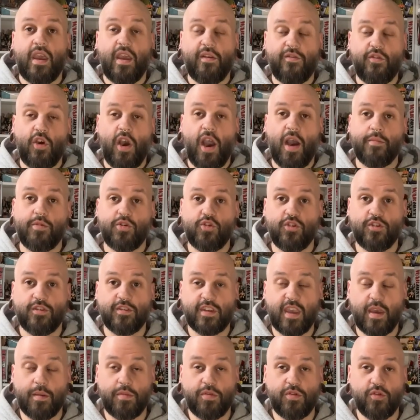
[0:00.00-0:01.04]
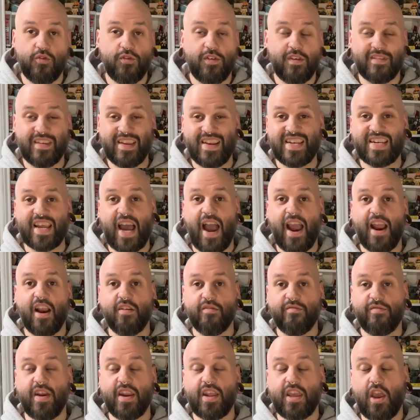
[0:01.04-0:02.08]
If you happen to skip through this
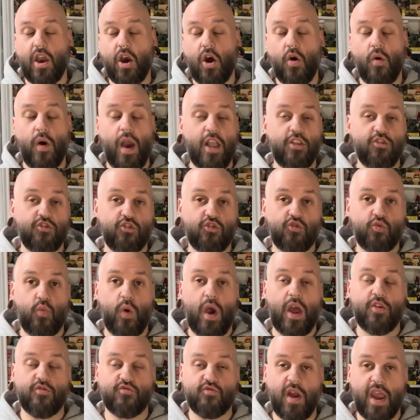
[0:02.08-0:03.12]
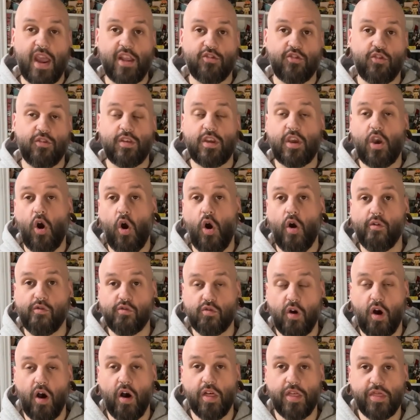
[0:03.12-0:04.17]
entire video and just went right to the
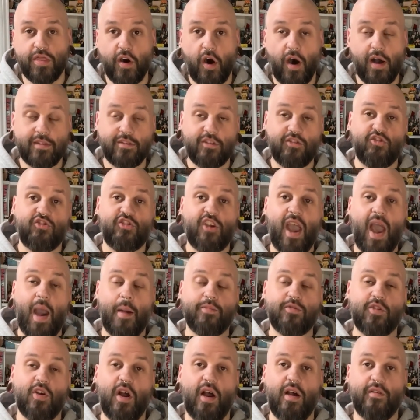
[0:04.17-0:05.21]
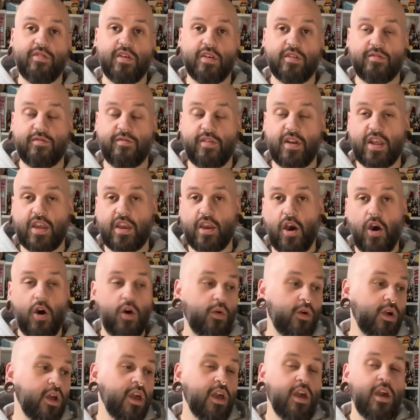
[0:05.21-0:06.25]
overall thoughts chapter of this
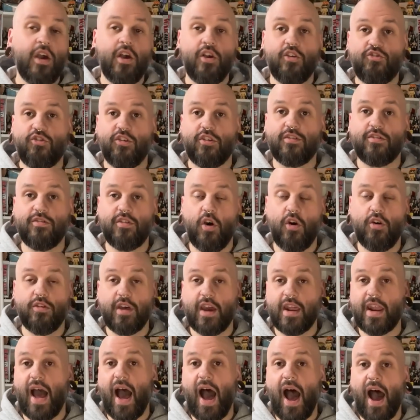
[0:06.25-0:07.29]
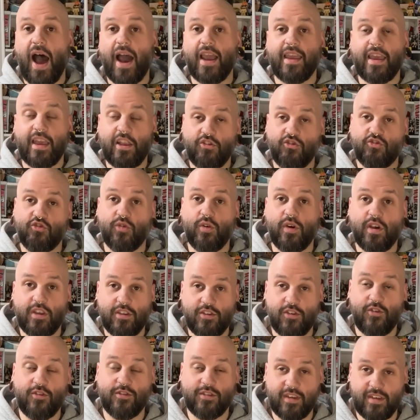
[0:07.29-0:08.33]
video, just know that I enjoy
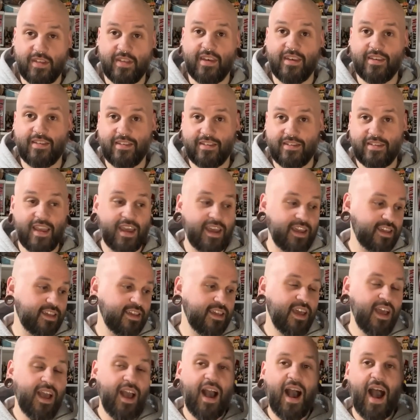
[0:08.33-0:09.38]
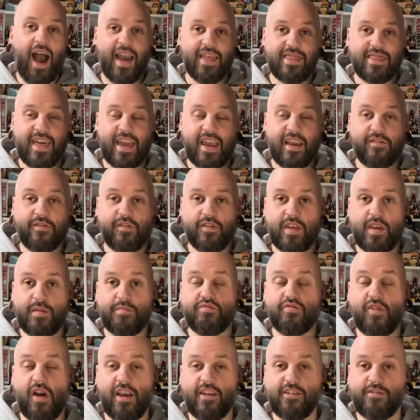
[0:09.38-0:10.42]
using this stick. I think for the
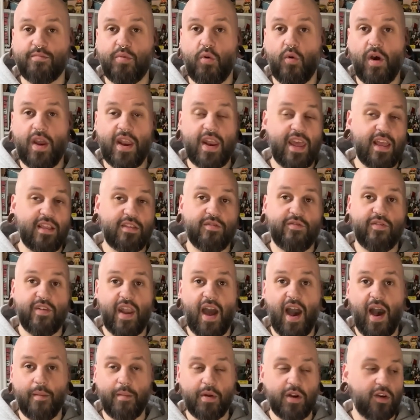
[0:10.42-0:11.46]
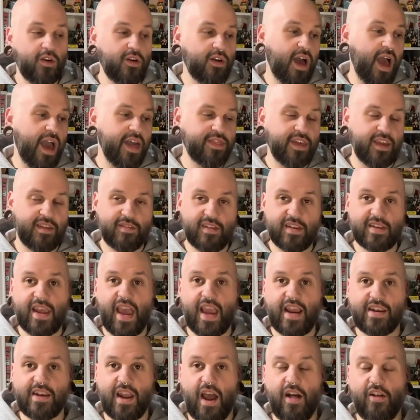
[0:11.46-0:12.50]
price point, it's phenomenal. I think the
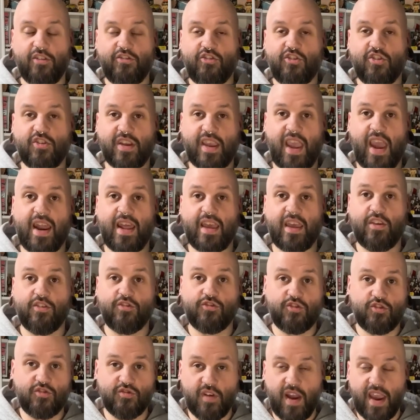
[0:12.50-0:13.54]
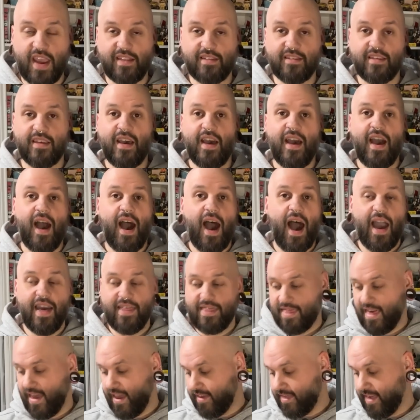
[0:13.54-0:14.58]
technology you're getting is great. I
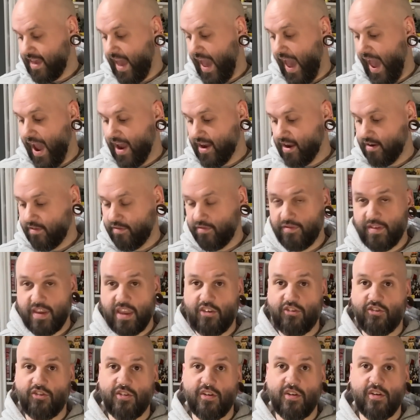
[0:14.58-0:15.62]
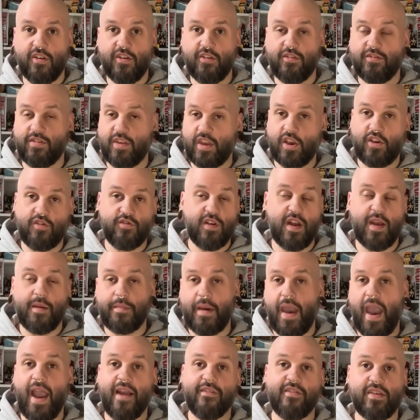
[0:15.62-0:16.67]
think the added features, the
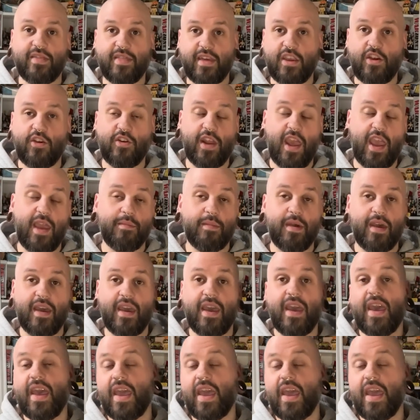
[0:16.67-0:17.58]
grip, everything you name it,